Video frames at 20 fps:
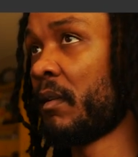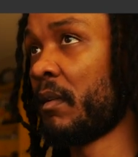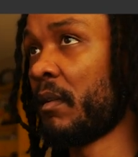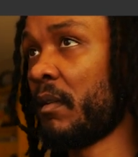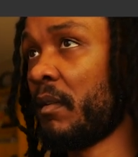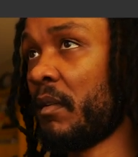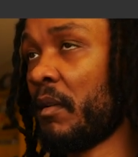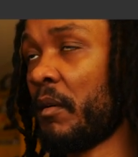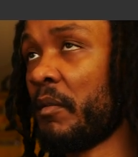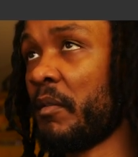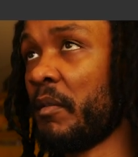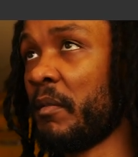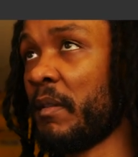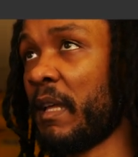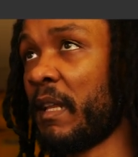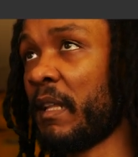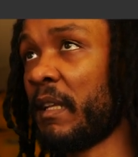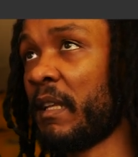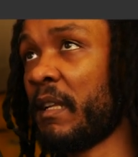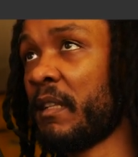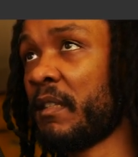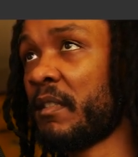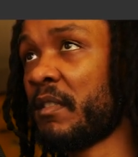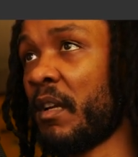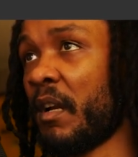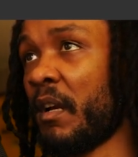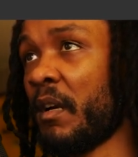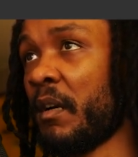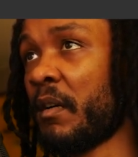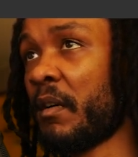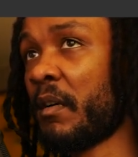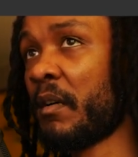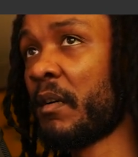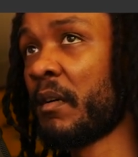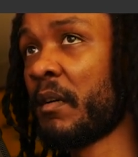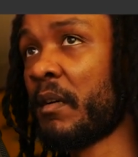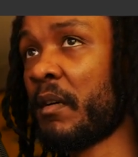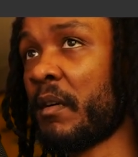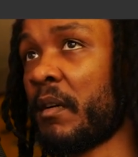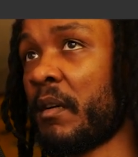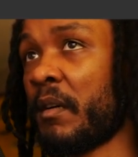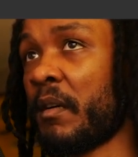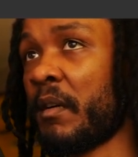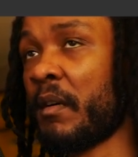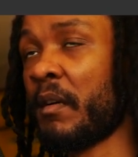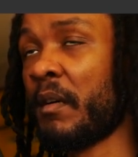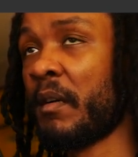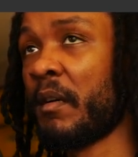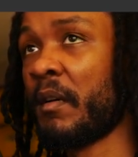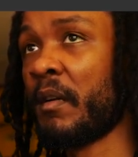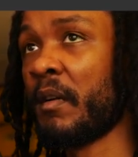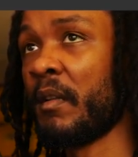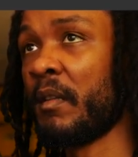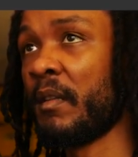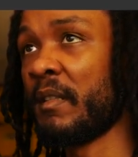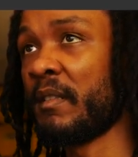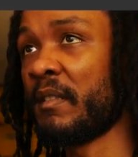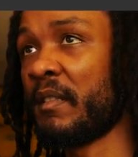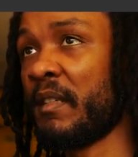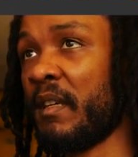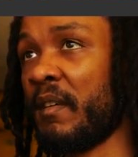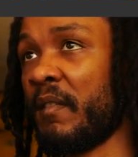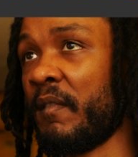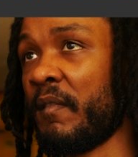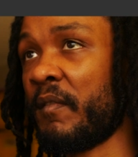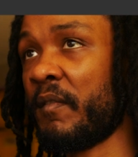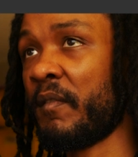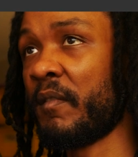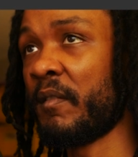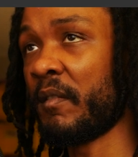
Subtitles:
Don't do that again, sir. Let's give